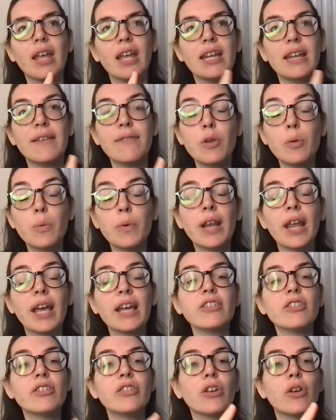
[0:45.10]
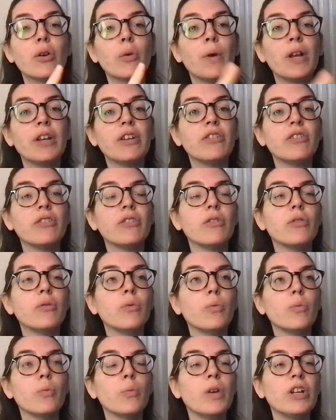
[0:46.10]
and if you would like to know
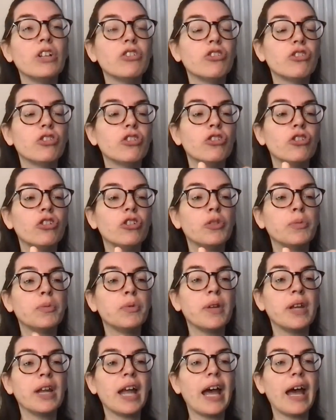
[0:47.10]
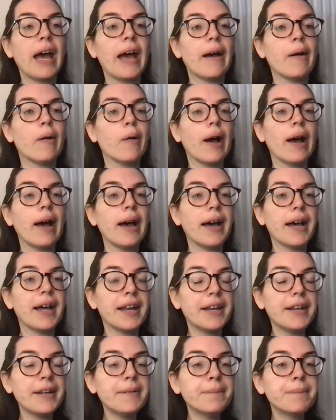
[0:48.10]
which to choose between at or
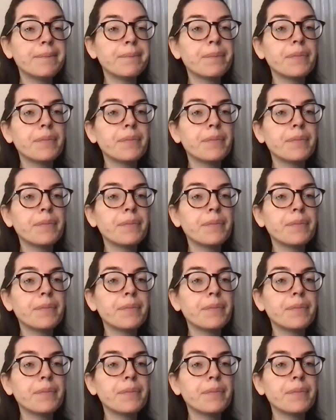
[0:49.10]
an,